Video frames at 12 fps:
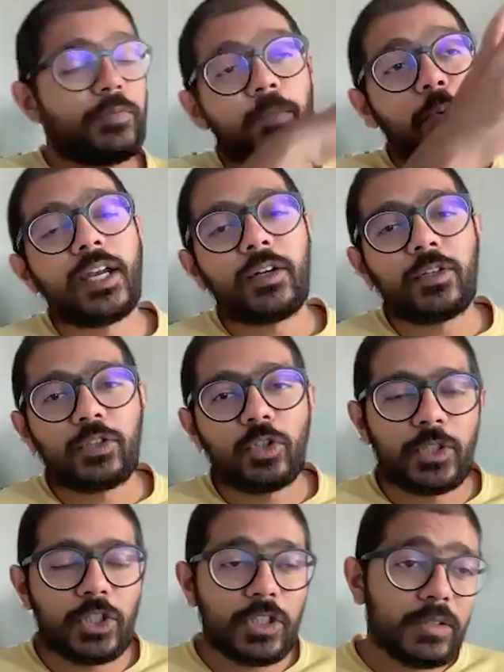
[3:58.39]
put that to so
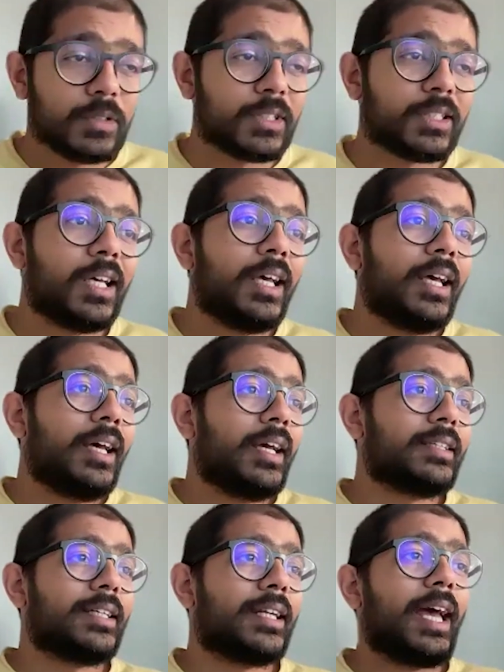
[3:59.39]
much use is that